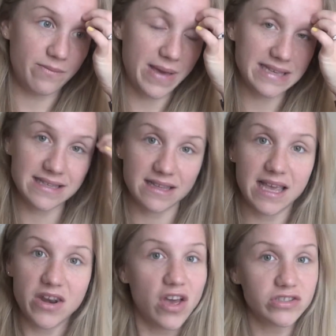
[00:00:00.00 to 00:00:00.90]

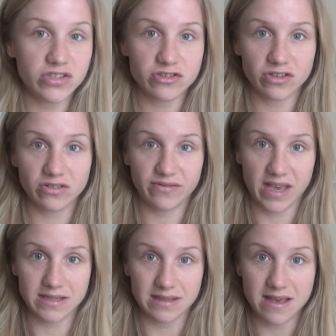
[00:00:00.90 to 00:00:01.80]
basically a non-surgical
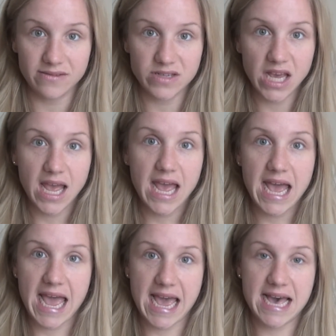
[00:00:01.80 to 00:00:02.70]
facelift.
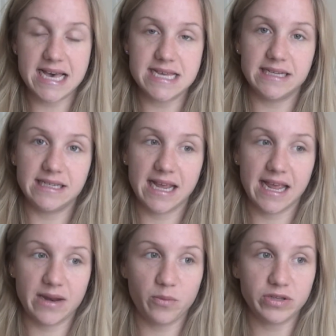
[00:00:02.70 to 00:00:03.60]
And
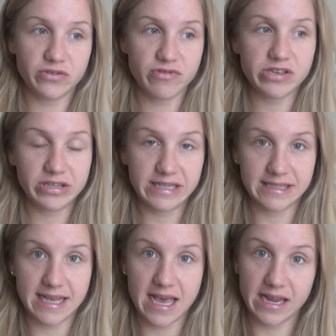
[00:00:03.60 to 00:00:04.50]
it was originally
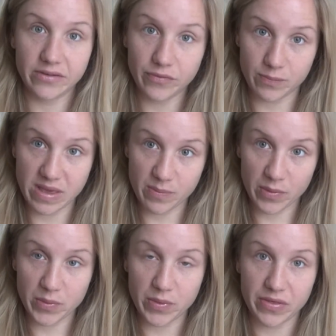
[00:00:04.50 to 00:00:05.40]
designed for
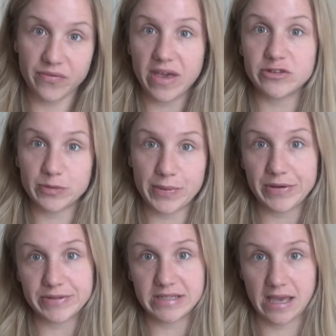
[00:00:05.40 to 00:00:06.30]
people with facial
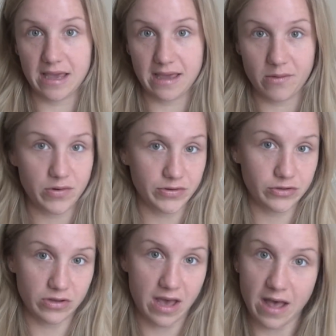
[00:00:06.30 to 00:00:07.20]
palsy or
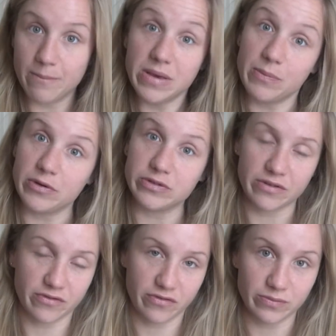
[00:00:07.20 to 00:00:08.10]
people who
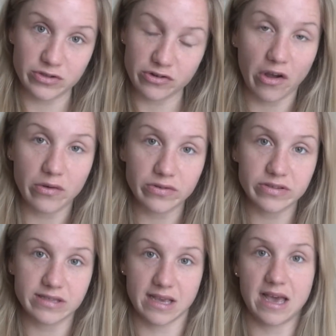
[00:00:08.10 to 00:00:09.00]
suffer from
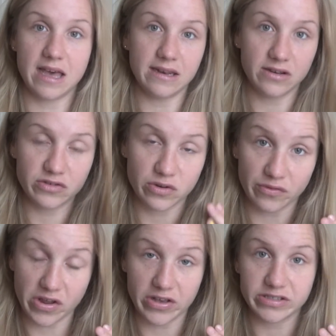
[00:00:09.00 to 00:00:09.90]
strokes and sort
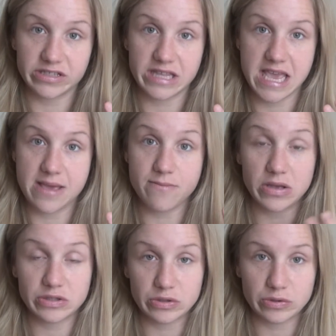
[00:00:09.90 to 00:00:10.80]
of lost the
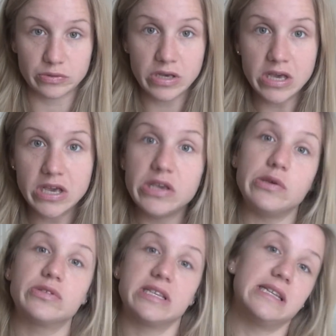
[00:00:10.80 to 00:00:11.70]
muscle
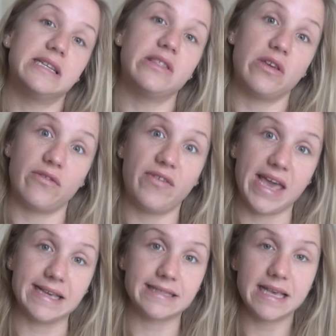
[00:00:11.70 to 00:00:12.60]
use in their
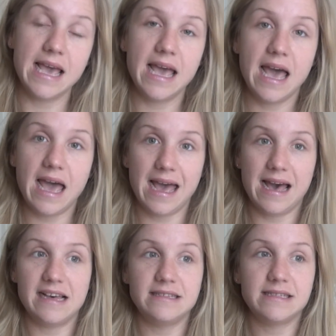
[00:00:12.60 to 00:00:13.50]
face.
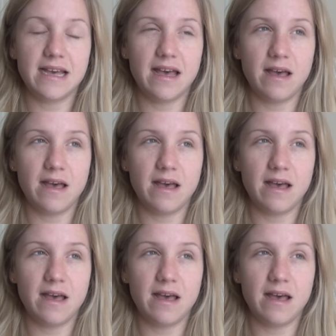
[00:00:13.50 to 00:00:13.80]
And